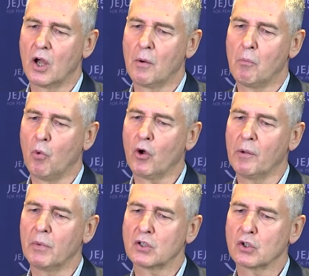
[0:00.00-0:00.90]
more
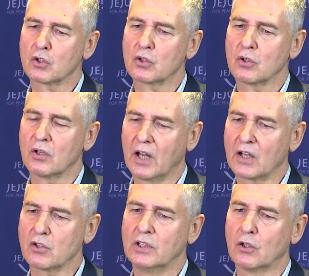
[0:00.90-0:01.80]
ambitious,
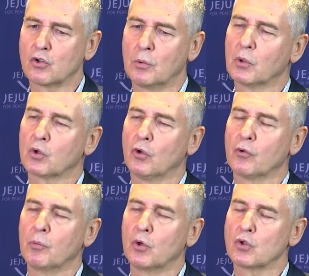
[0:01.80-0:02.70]
nationally determined
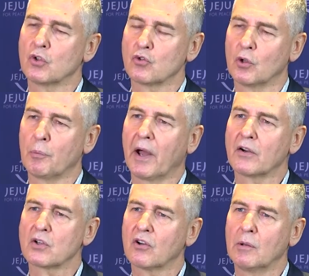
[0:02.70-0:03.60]
contributions to the
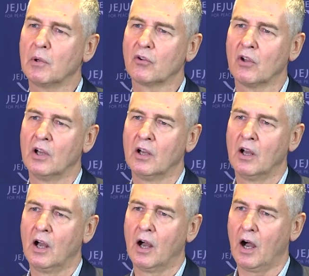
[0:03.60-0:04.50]
Paris Agreement
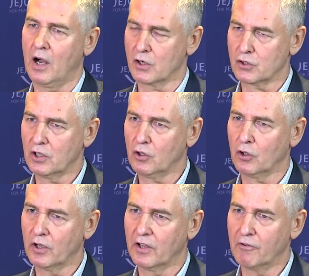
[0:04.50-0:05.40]
are
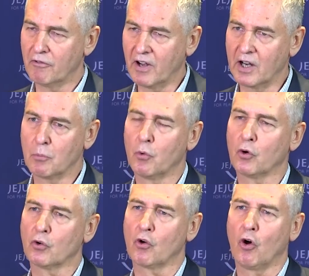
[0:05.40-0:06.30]
still a very
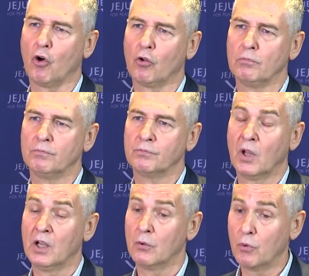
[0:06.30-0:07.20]
important goal.
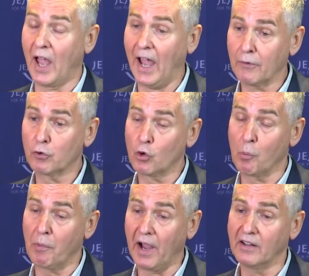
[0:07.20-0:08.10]
We have to
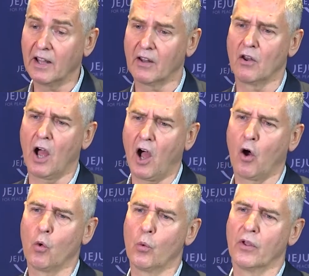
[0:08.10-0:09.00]
combine that now
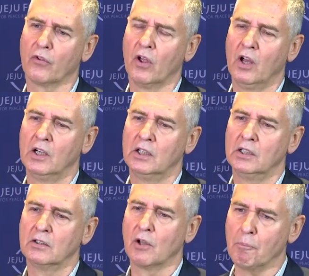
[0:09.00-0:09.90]
with
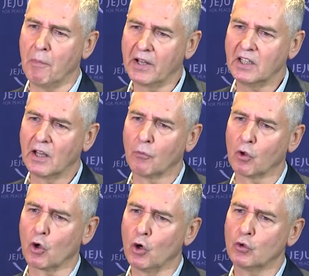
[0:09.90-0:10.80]
the money that will
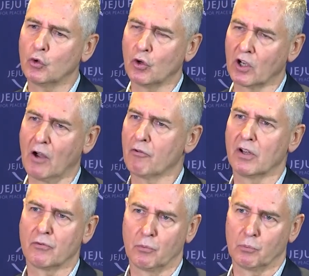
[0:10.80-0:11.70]
go to recovery
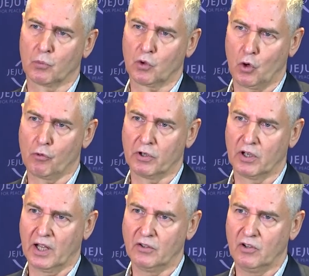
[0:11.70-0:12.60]
from
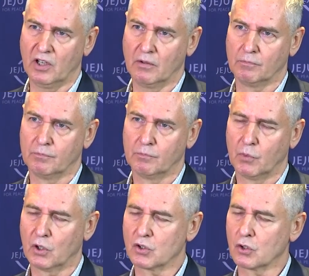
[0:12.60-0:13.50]
COVID-19,
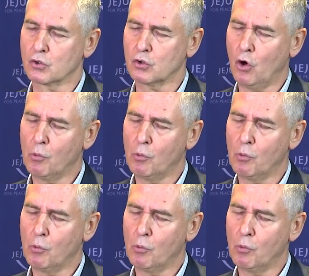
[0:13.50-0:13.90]
because there's so